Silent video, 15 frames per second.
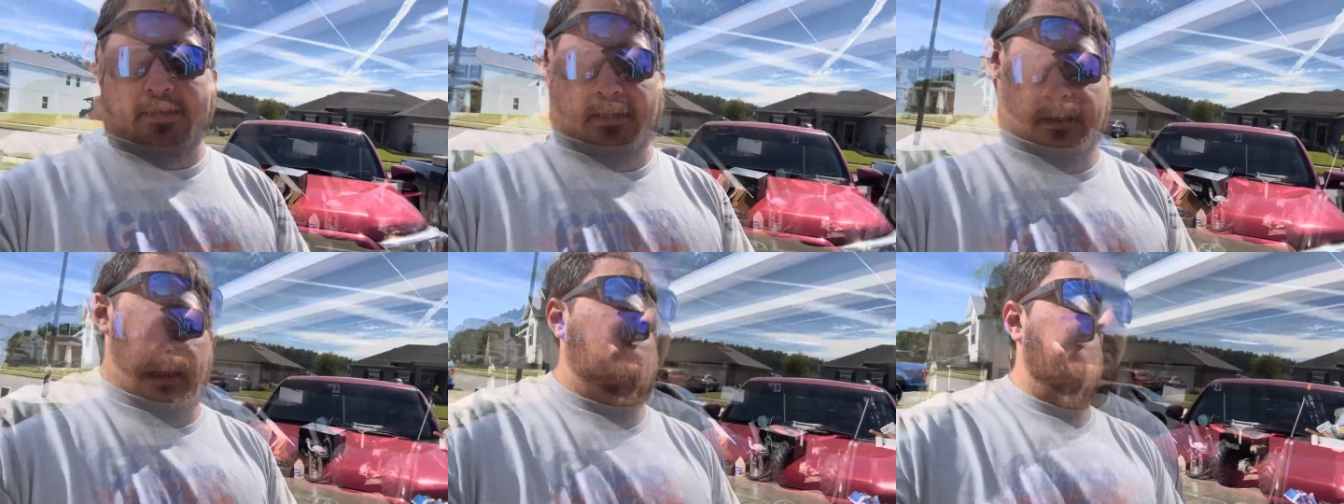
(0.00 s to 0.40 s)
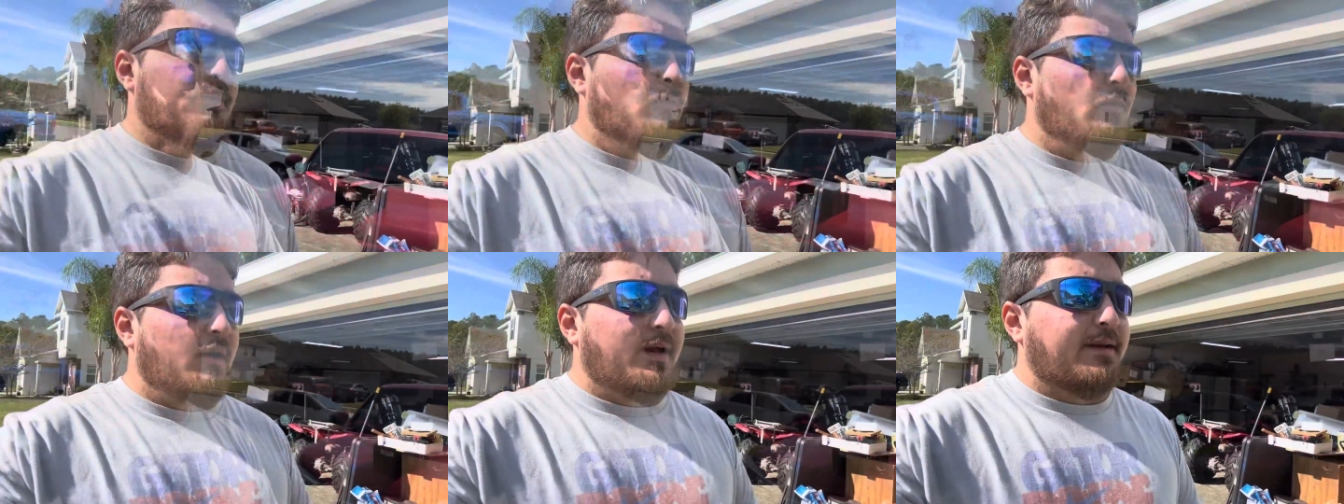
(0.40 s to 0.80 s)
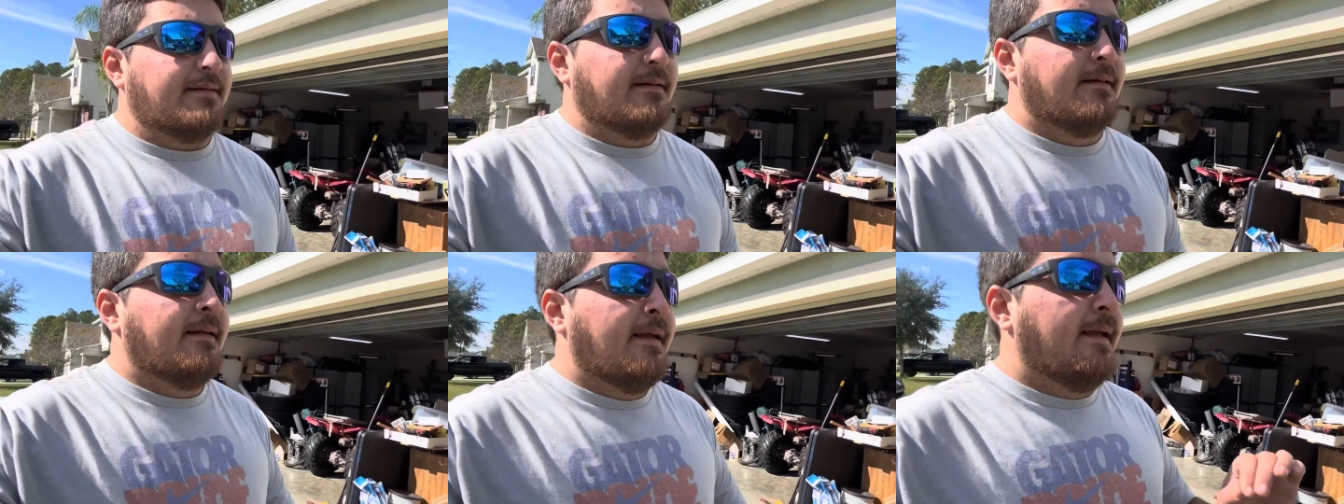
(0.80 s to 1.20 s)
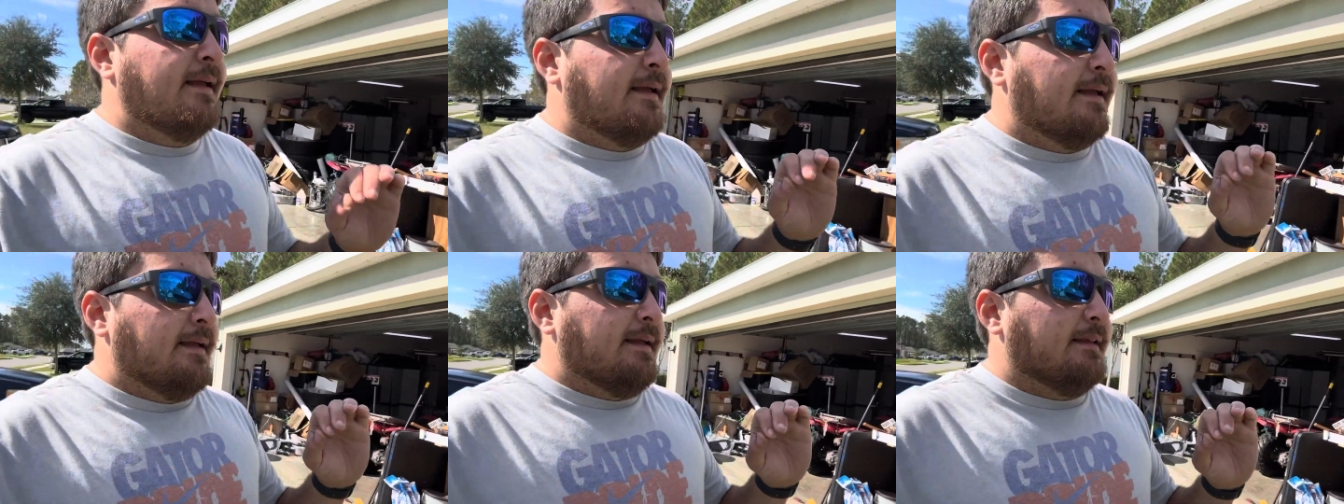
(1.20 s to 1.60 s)
a lot better. Those come in white.
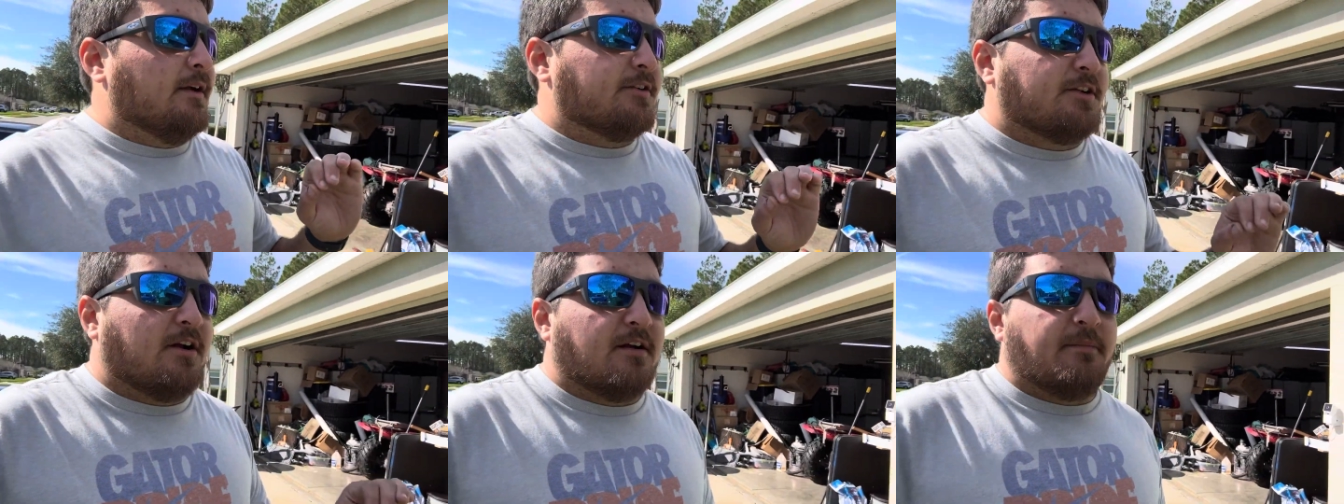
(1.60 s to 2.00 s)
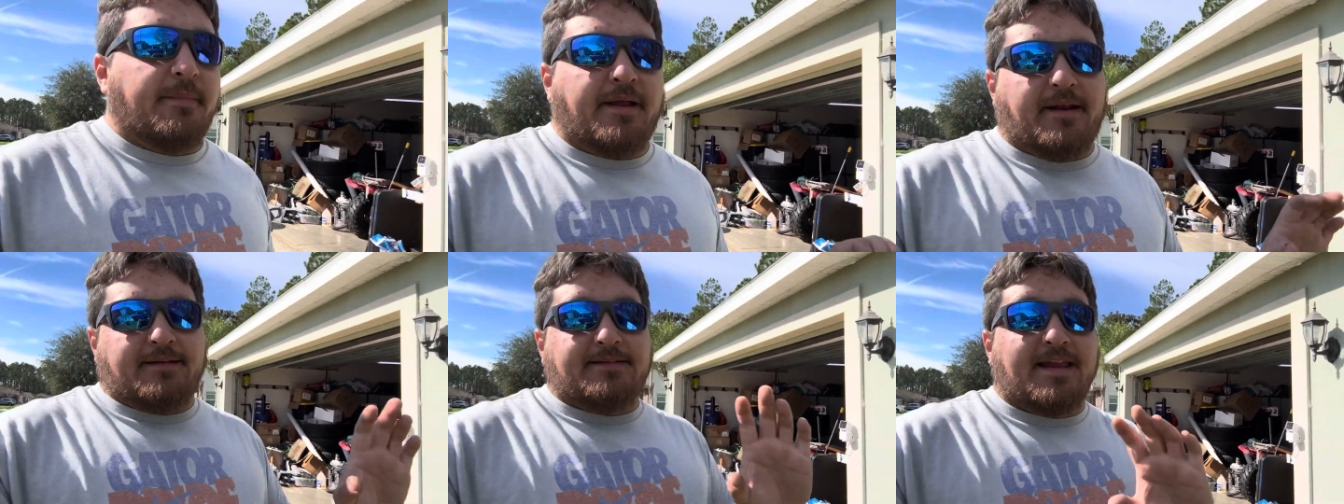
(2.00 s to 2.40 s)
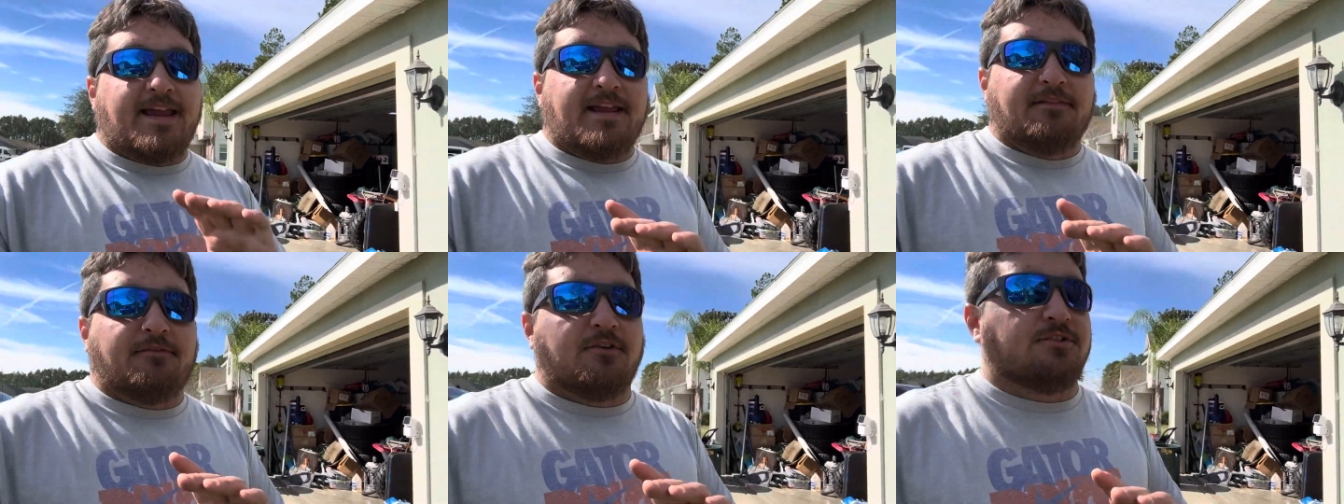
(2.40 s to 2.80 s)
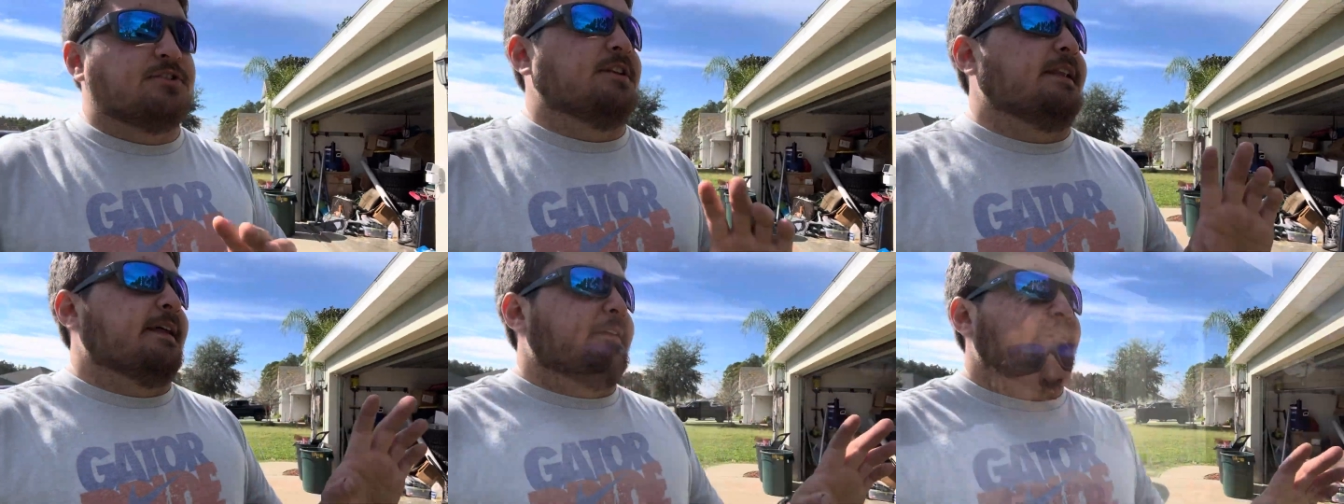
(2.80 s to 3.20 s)
And they're talking about a tan
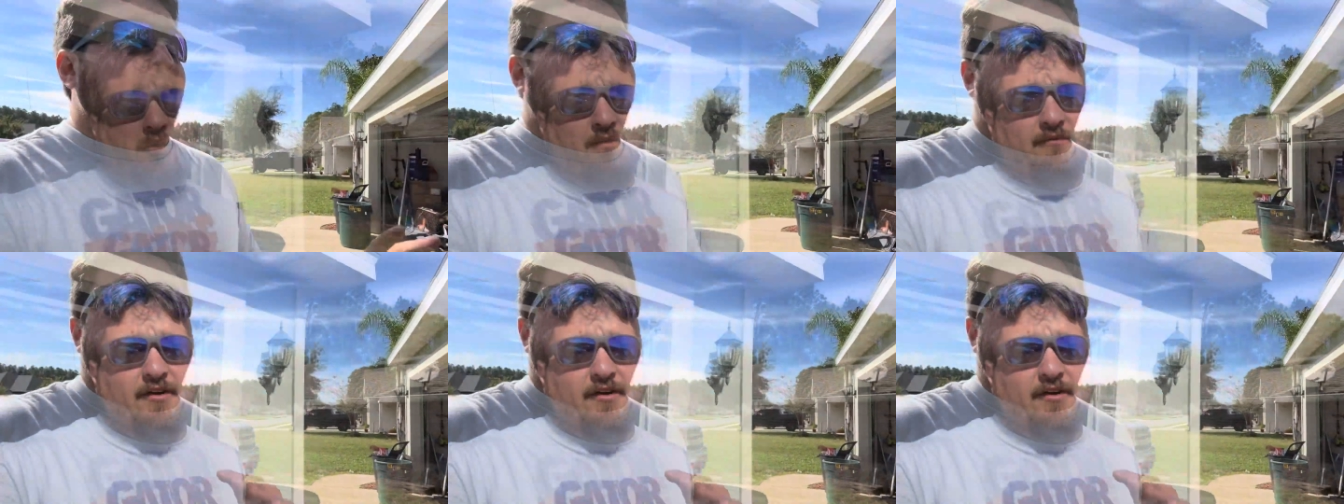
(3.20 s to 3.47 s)
version later on.